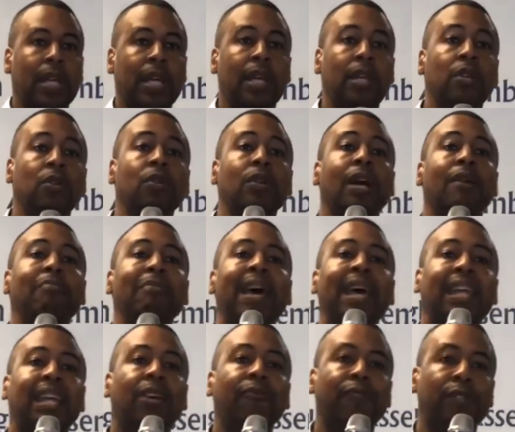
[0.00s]
and you done
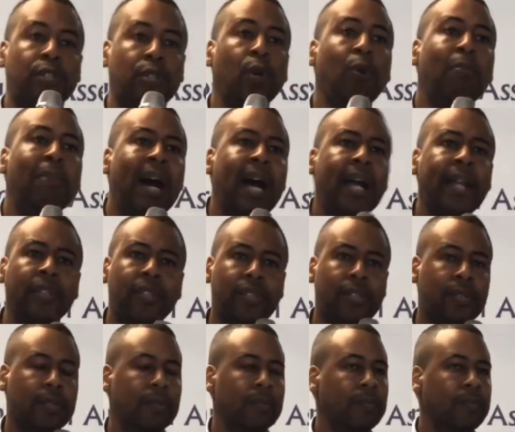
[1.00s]
met him for 2
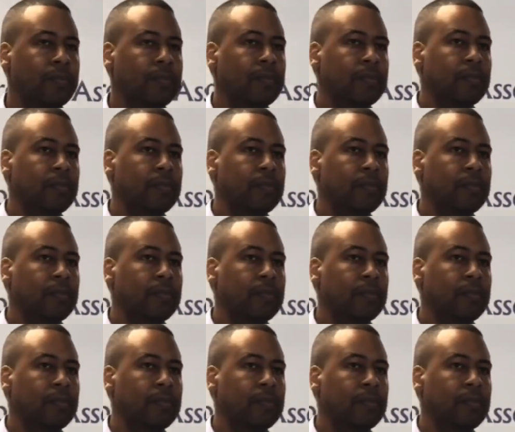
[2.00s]
months,